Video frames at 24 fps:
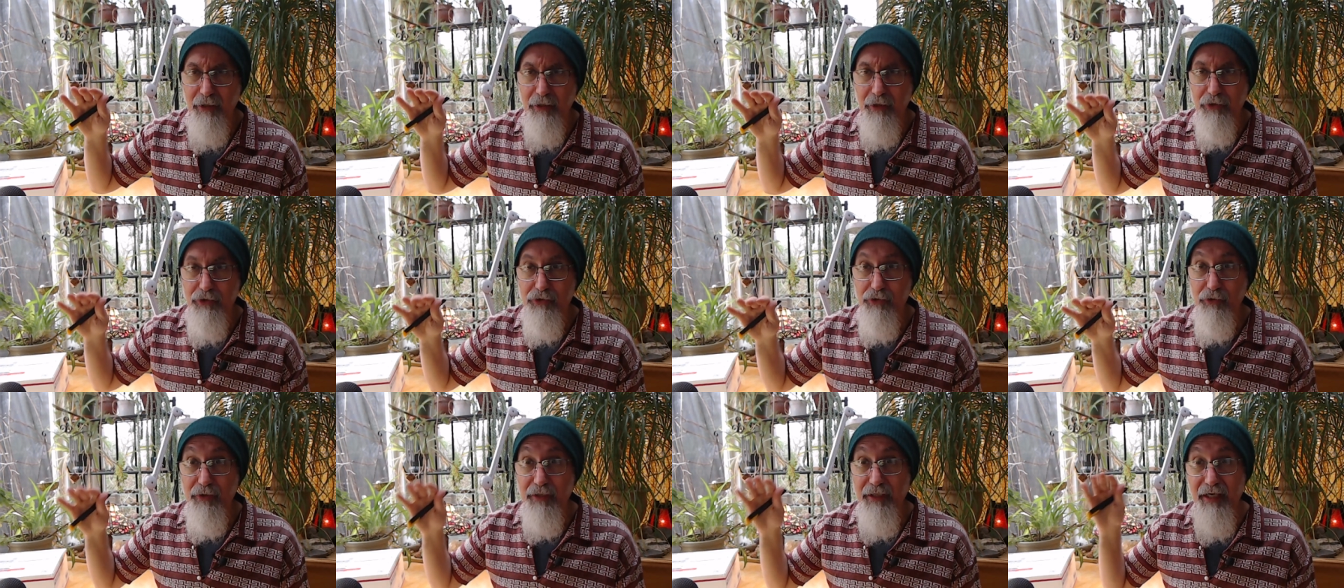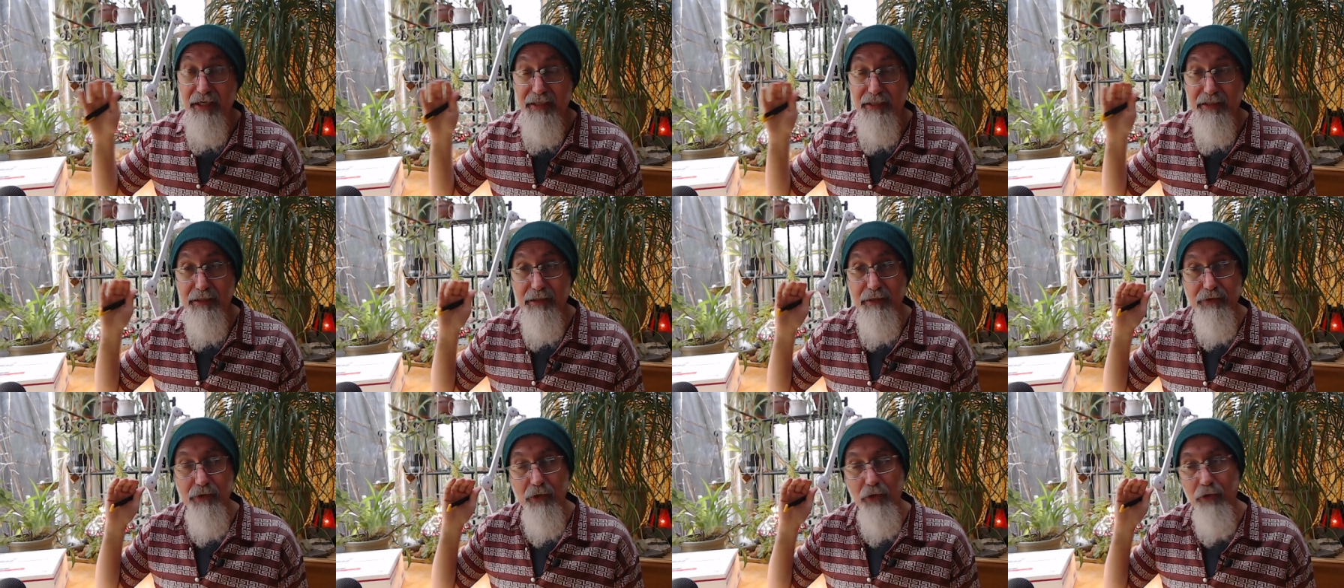So, the guy
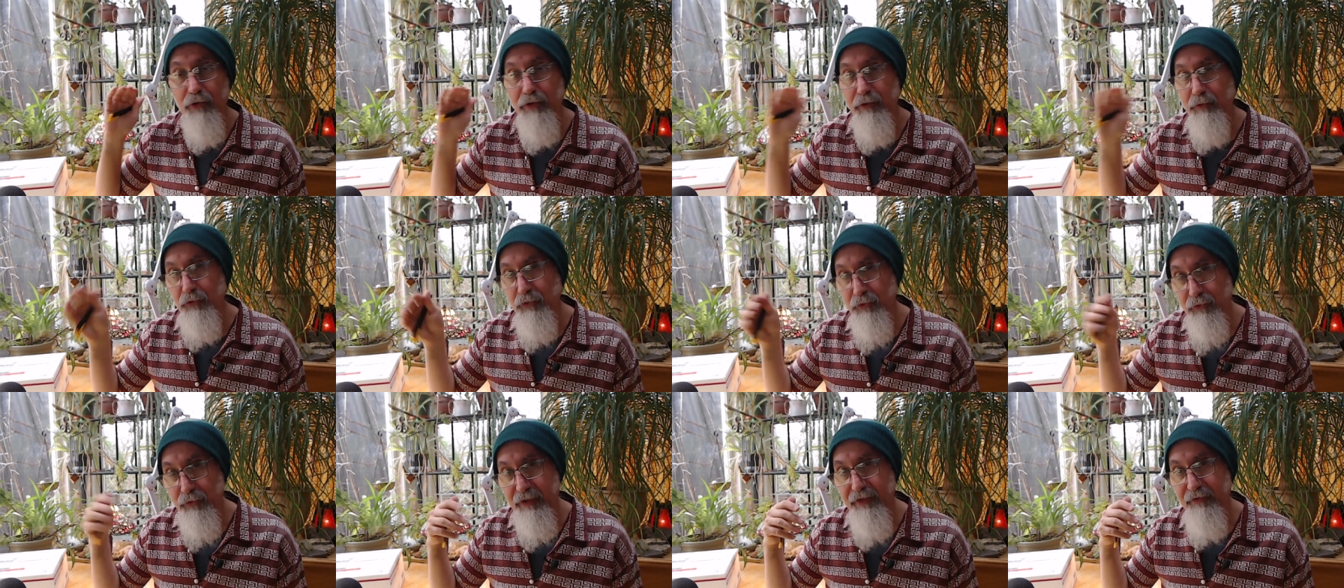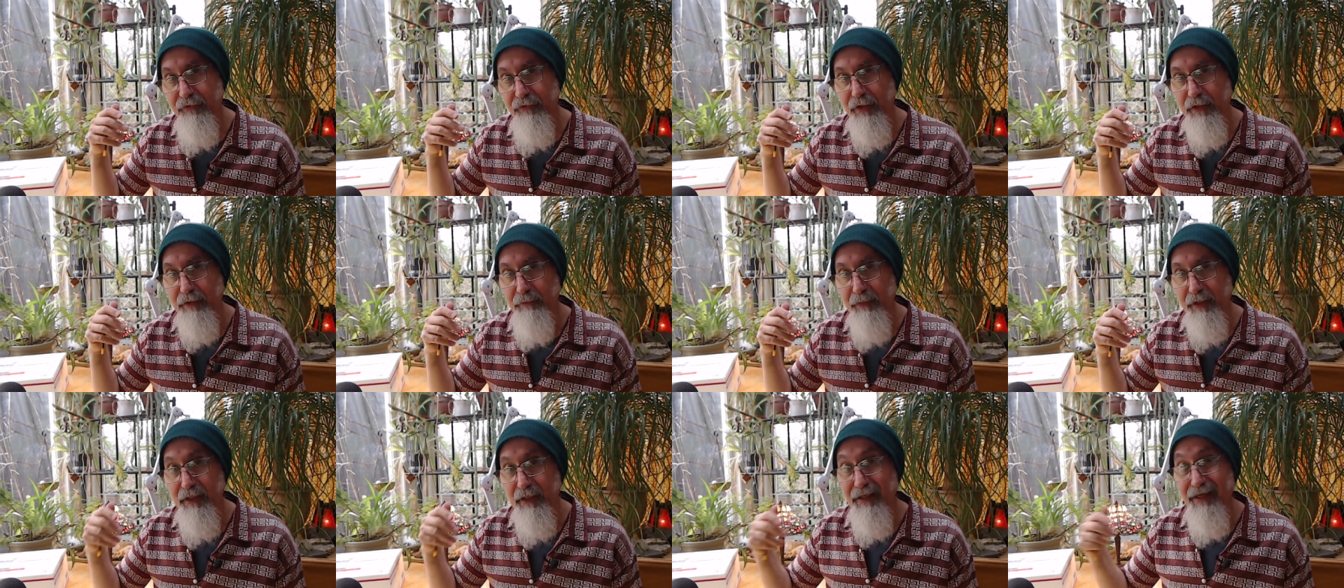says, Oh, he would
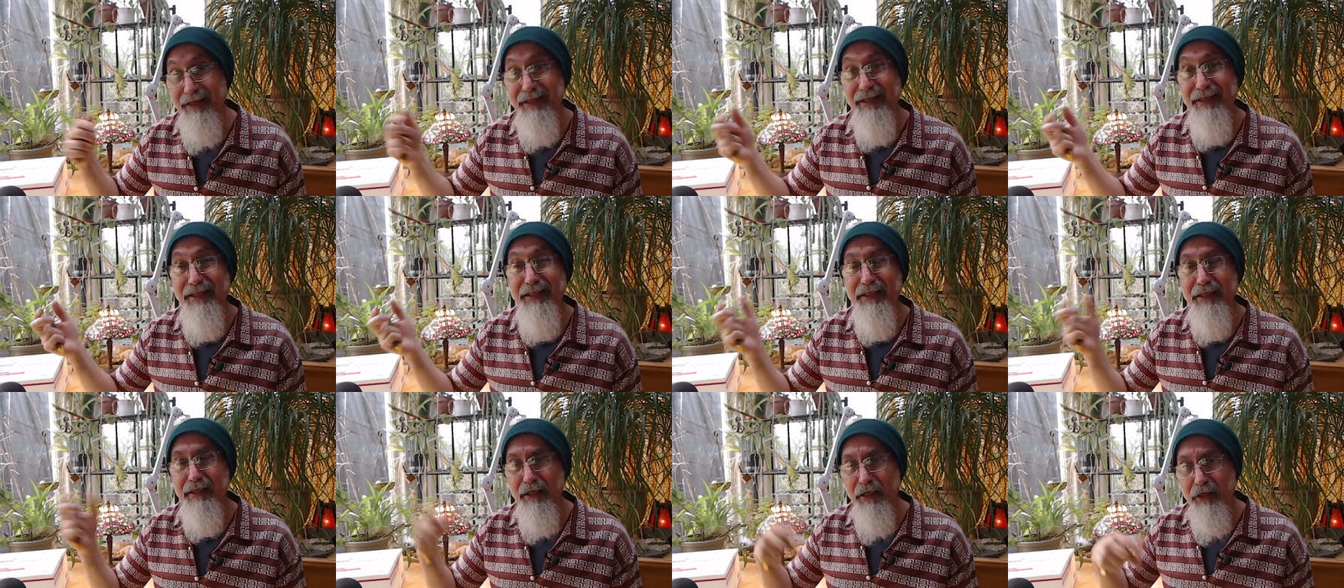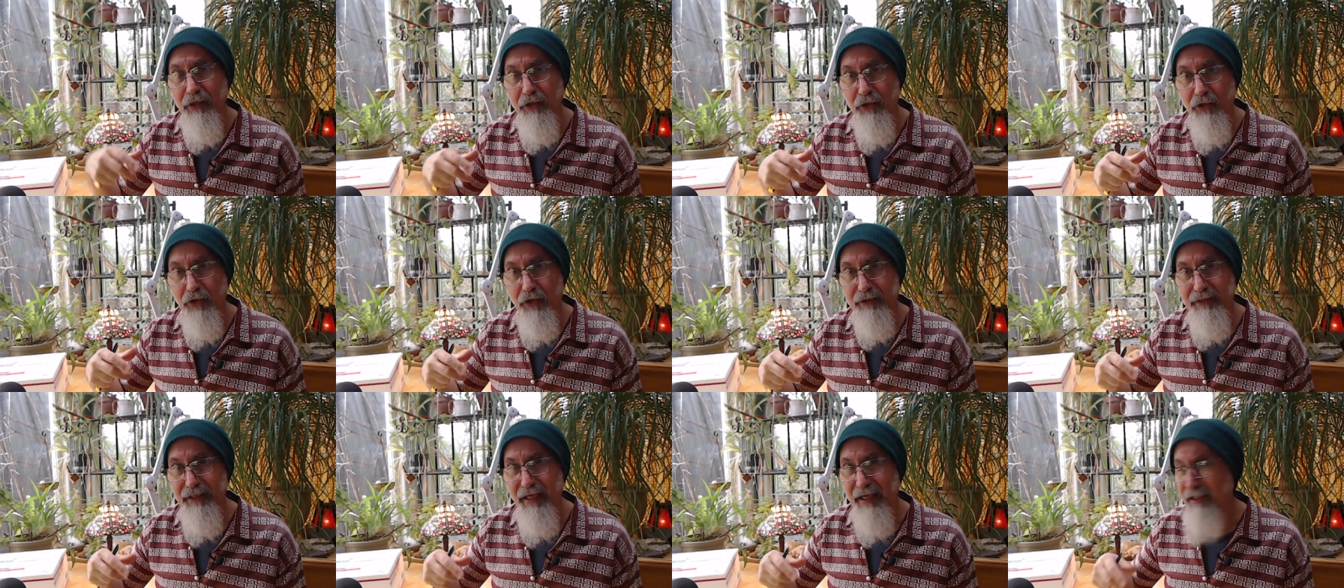refund me. And then he
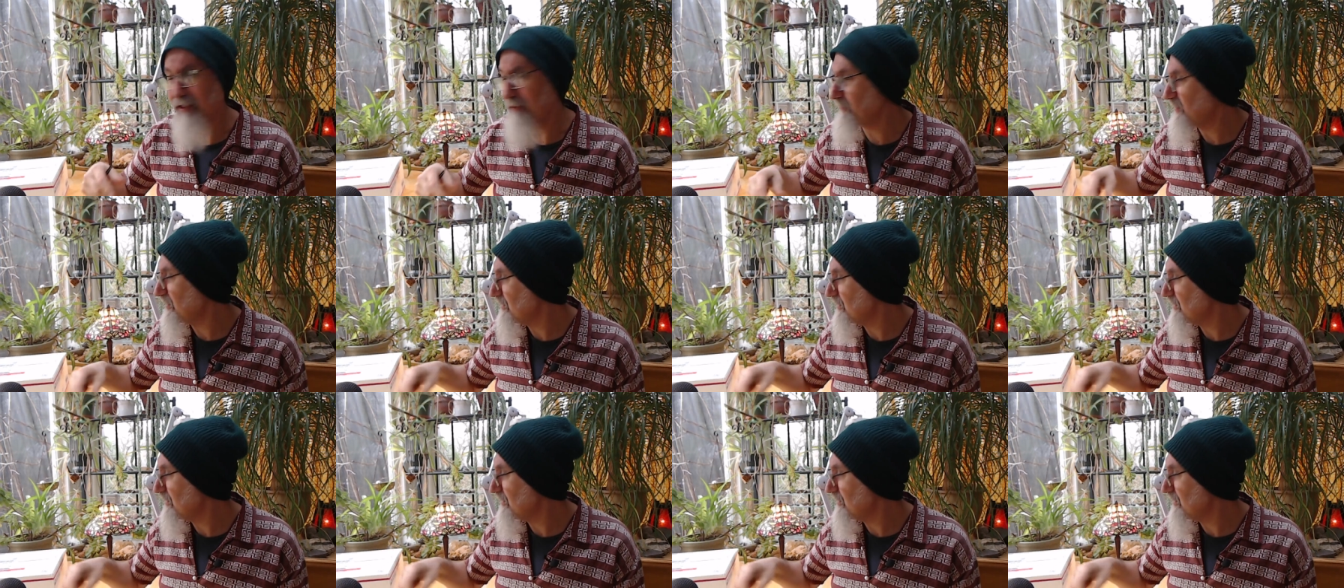contacted me. He